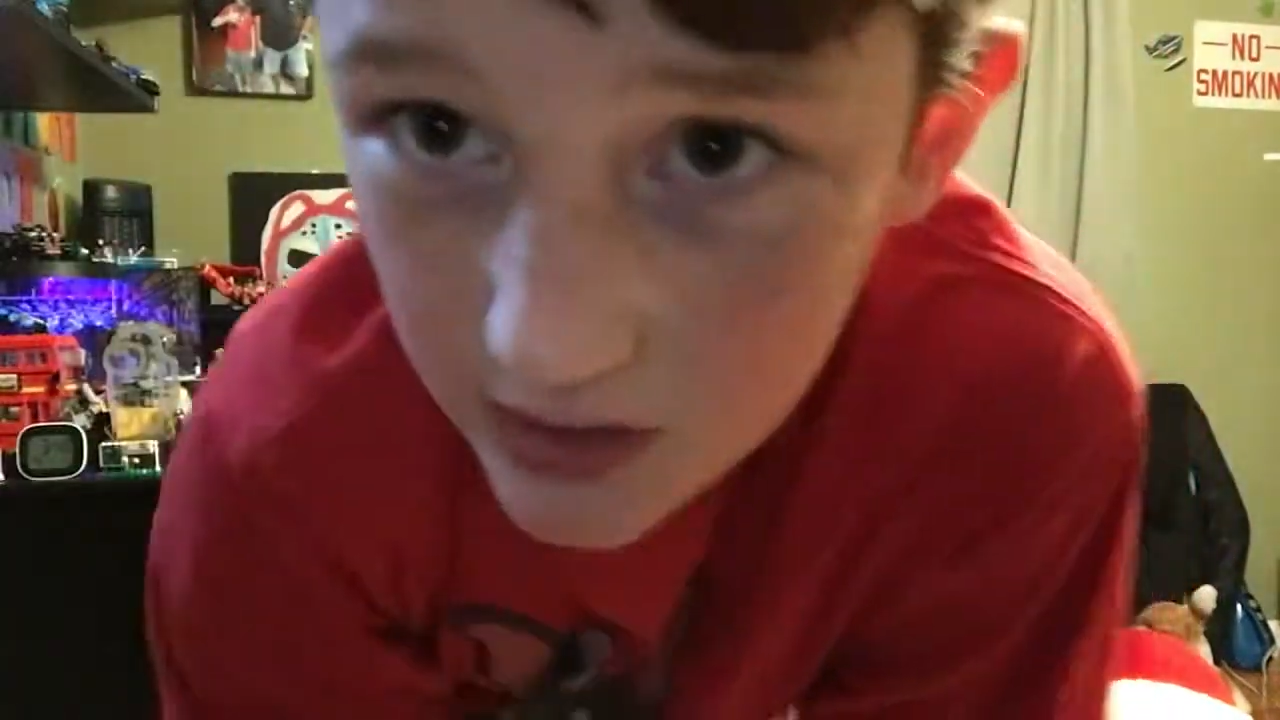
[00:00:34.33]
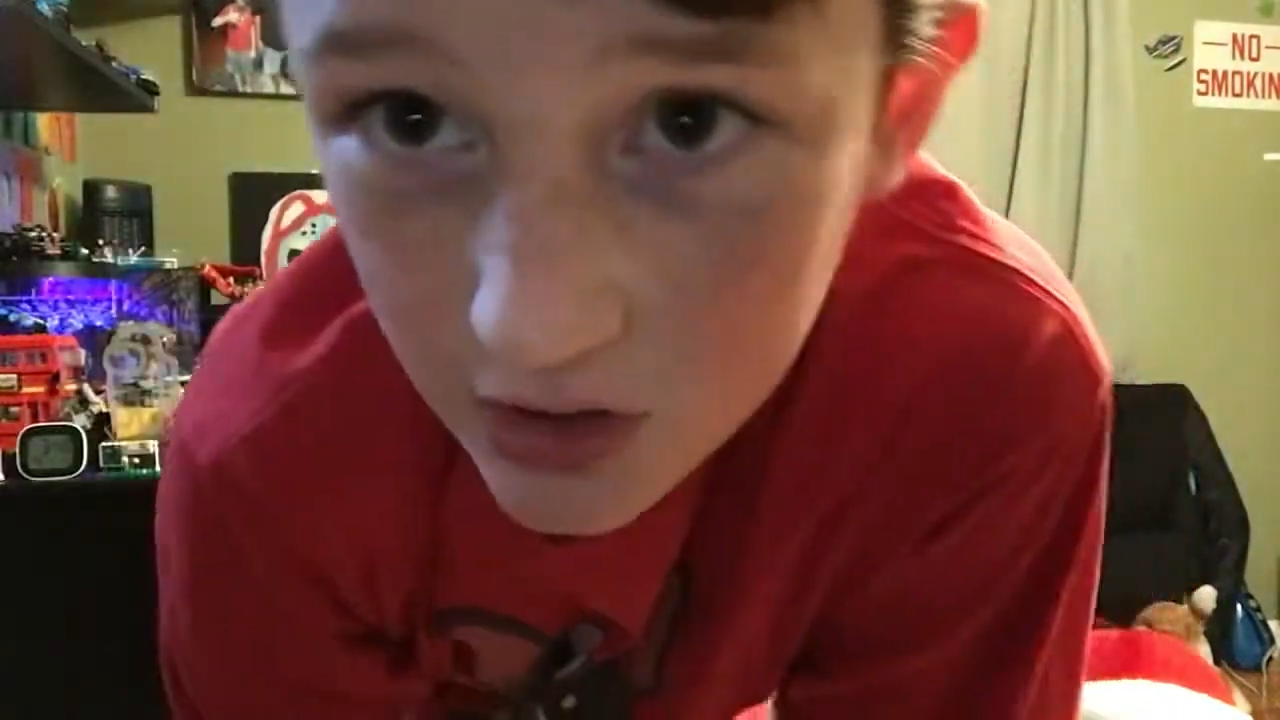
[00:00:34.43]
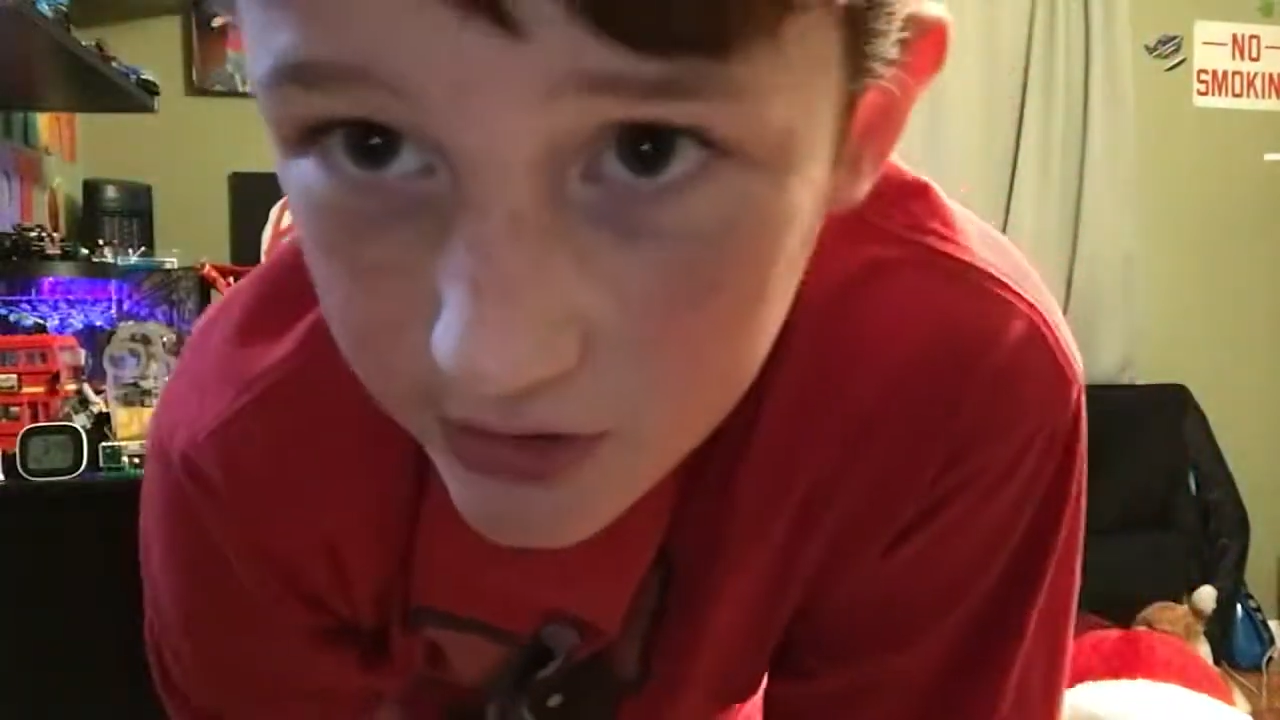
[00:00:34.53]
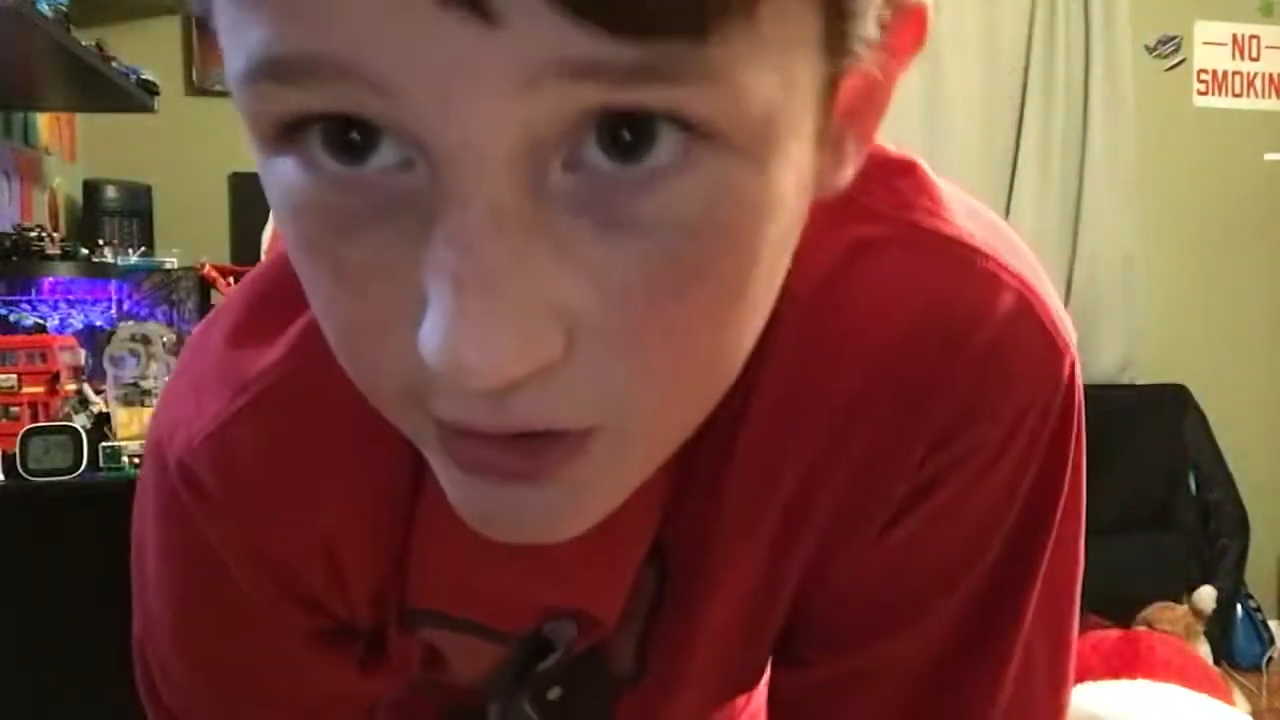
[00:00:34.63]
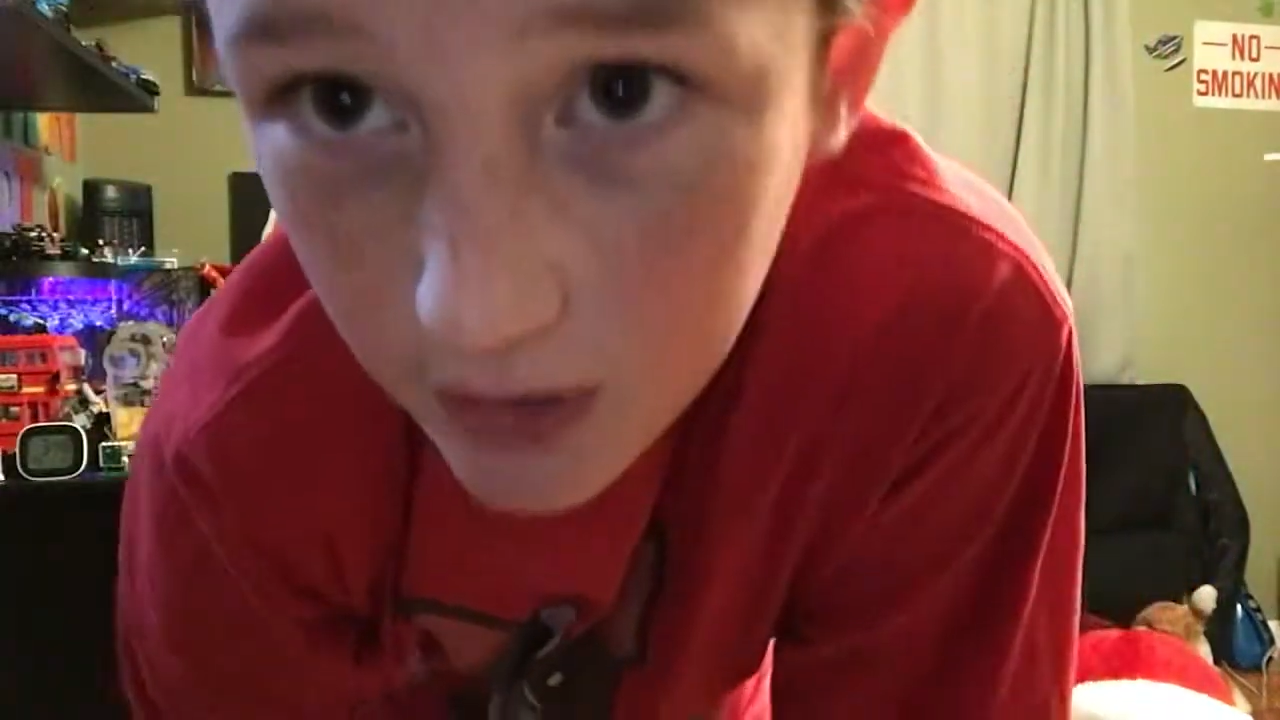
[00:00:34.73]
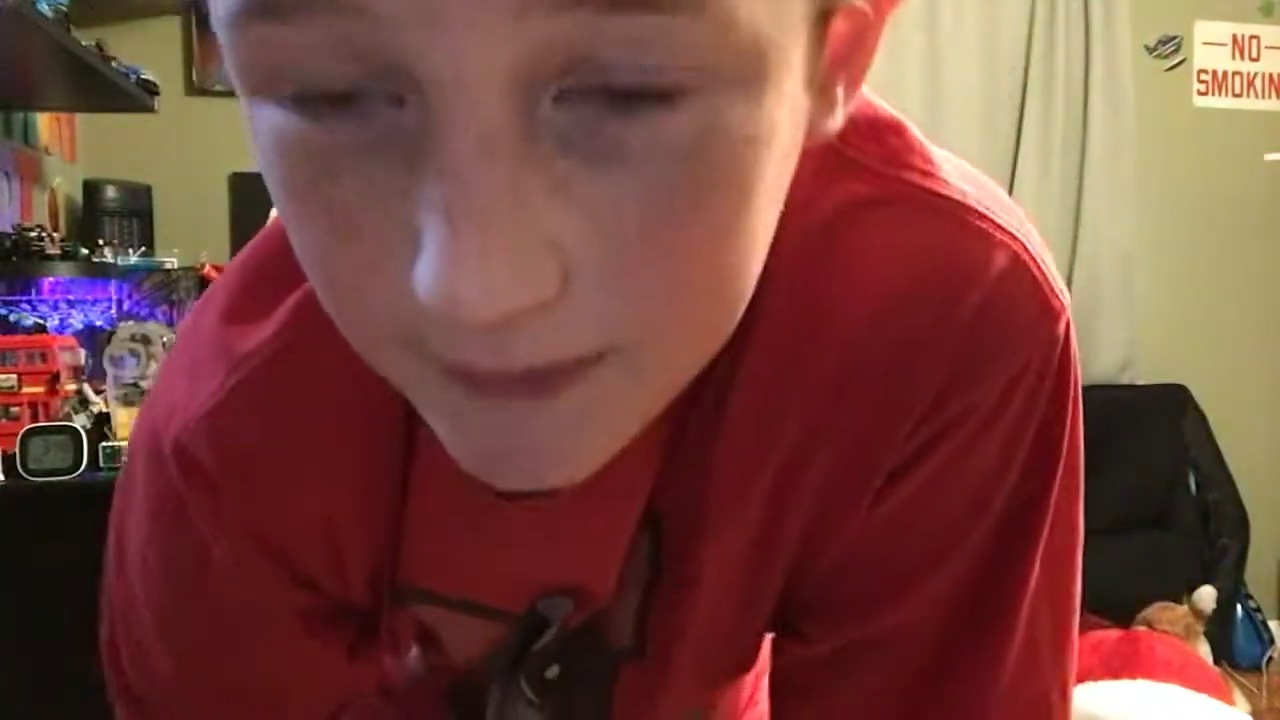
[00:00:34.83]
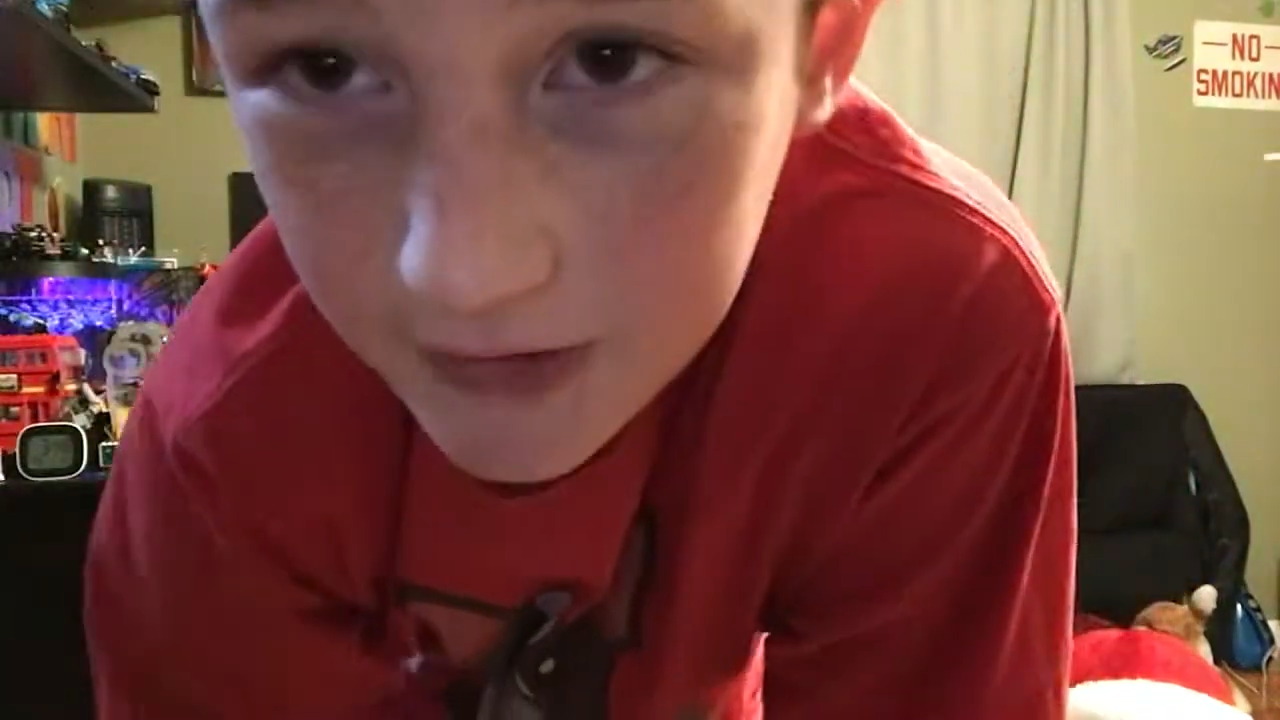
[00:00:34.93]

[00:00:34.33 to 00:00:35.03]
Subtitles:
turn it off